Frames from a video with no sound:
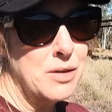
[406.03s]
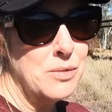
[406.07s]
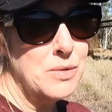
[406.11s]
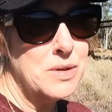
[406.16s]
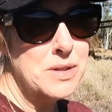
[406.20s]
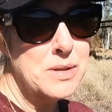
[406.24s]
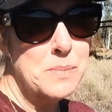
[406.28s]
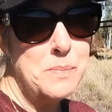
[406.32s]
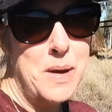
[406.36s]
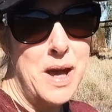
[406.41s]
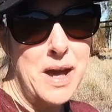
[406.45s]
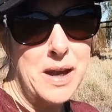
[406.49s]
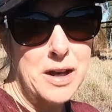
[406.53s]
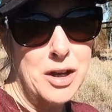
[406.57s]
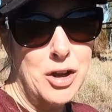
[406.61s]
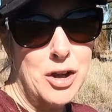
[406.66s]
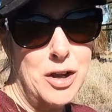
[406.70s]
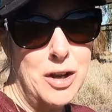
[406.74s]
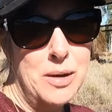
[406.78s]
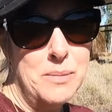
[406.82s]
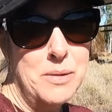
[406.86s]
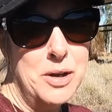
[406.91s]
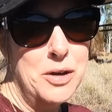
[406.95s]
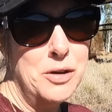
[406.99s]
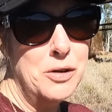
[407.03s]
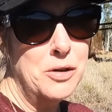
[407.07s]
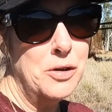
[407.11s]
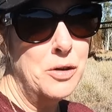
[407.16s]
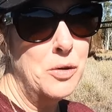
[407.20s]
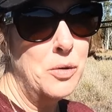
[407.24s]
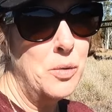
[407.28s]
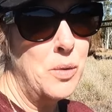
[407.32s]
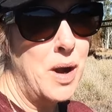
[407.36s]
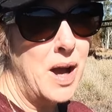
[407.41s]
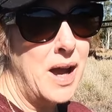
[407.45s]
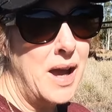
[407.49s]
that was about a kilometre
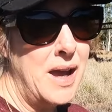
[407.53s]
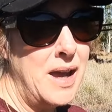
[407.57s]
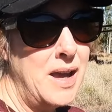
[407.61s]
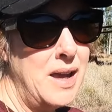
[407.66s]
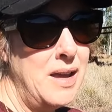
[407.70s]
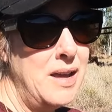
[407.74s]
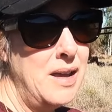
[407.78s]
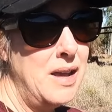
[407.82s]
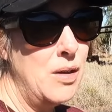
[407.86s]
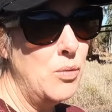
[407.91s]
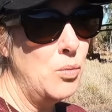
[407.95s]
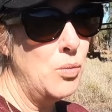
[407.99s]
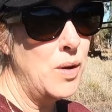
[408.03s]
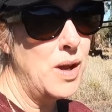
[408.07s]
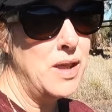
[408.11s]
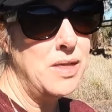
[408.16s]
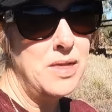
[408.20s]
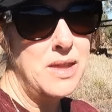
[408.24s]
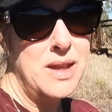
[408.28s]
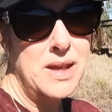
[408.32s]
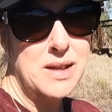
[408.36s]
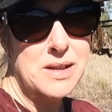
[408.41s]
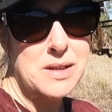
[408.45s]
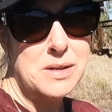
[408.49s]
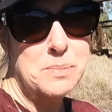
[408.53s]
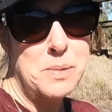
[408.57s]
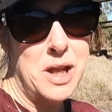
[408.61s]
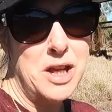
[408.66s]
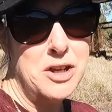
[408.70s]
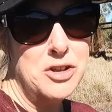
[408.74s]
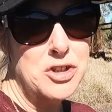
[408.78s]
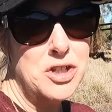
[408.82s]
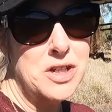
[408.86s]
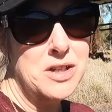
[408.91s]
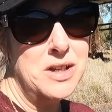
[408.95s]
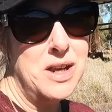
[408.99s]
away, when the
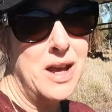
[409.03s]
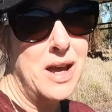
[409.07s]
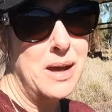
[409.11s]
explosion